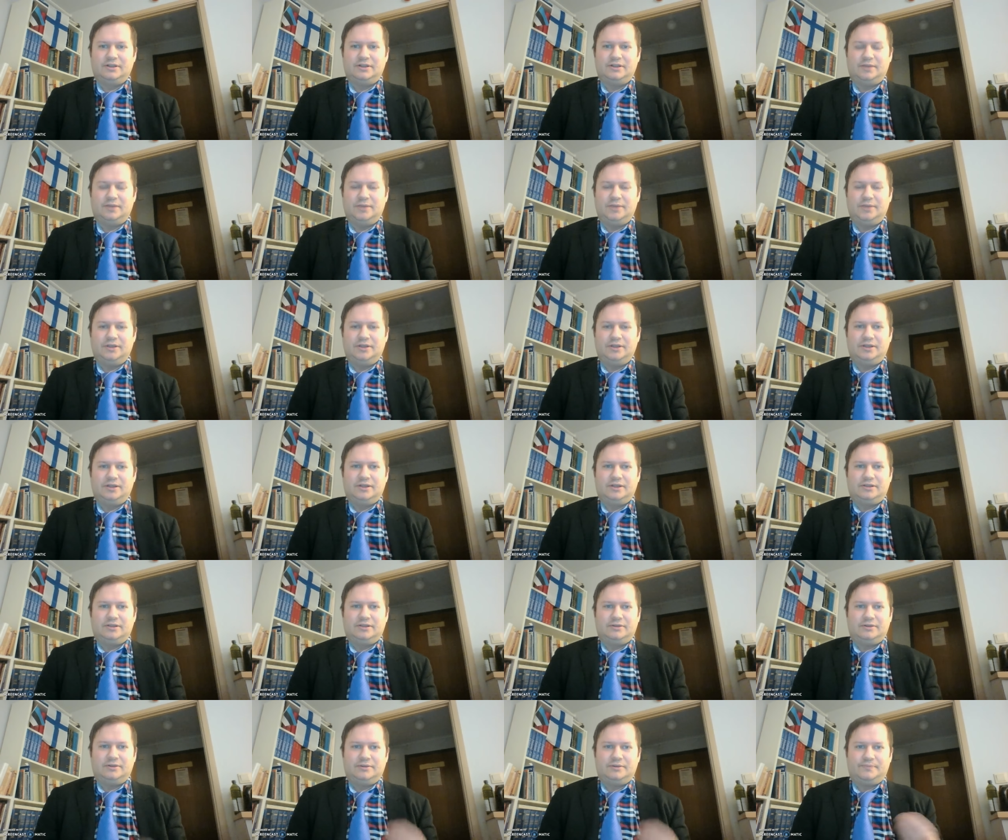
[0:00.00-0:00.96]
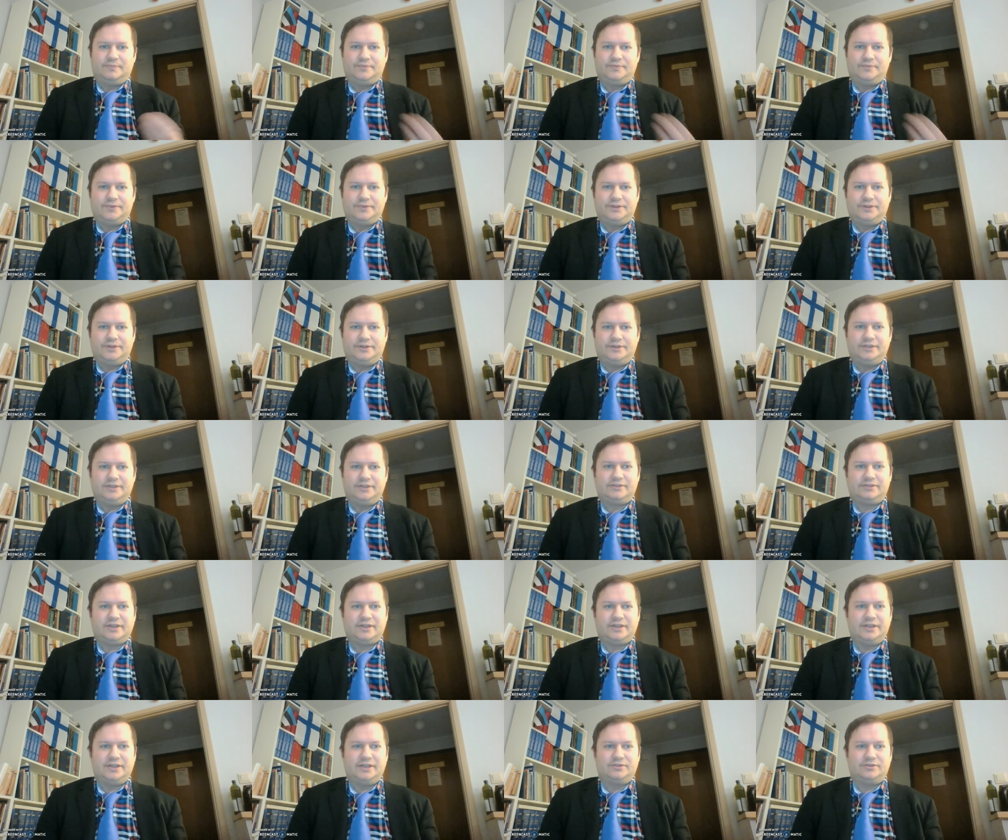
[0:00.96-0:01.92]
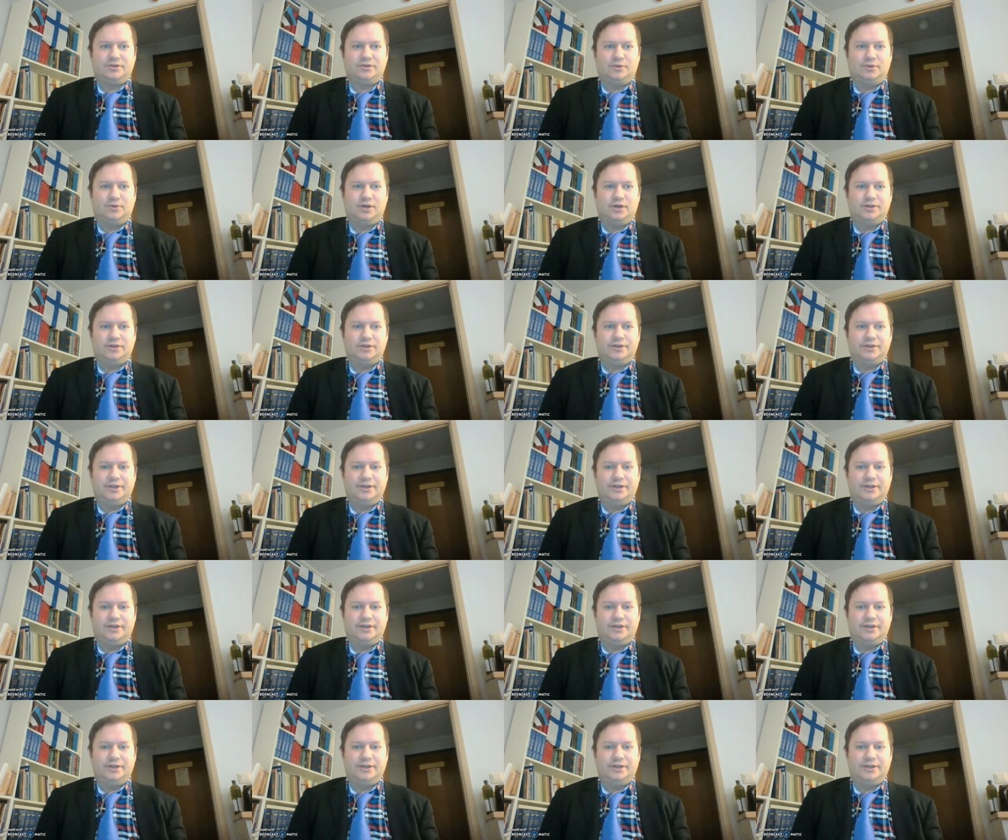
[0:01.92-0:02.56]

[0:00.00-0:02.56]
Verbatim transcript: I mean, this can't go on.